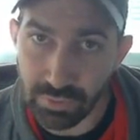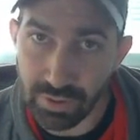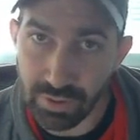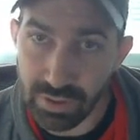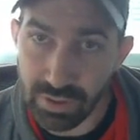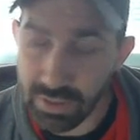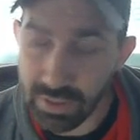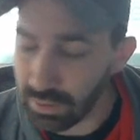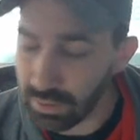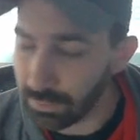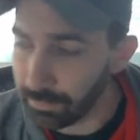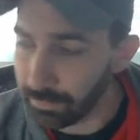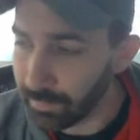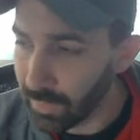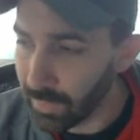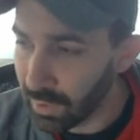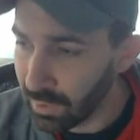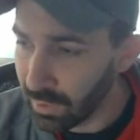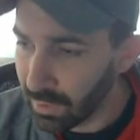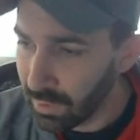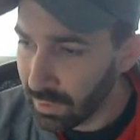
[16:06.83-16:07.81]
a radio.
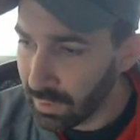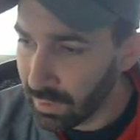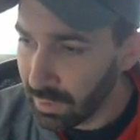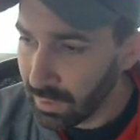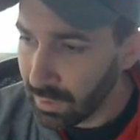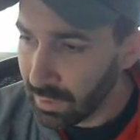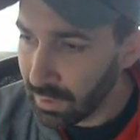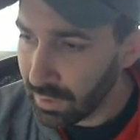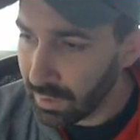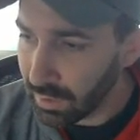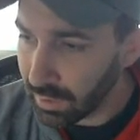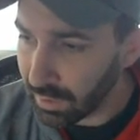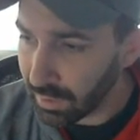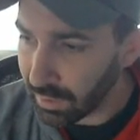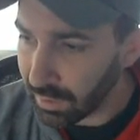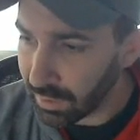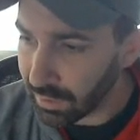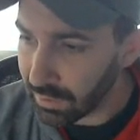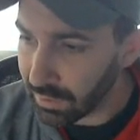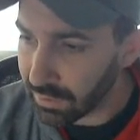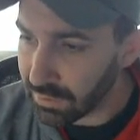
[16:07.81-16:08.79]

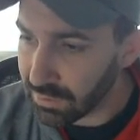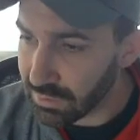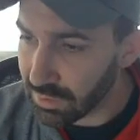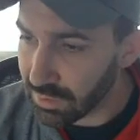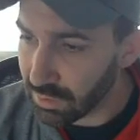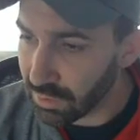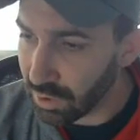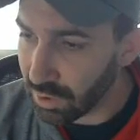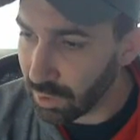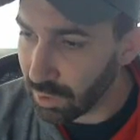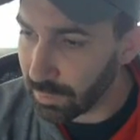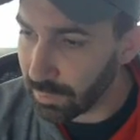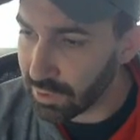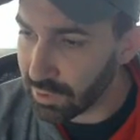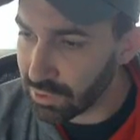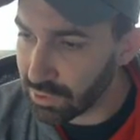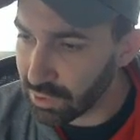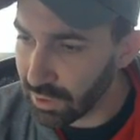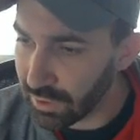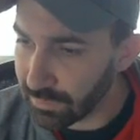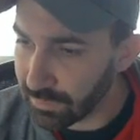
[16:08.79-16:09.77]
So hope you
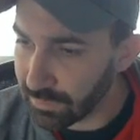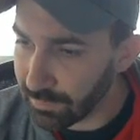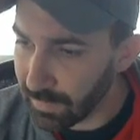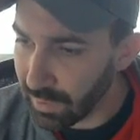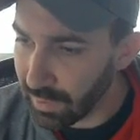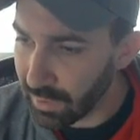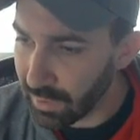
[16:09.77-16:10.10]
enjoyed.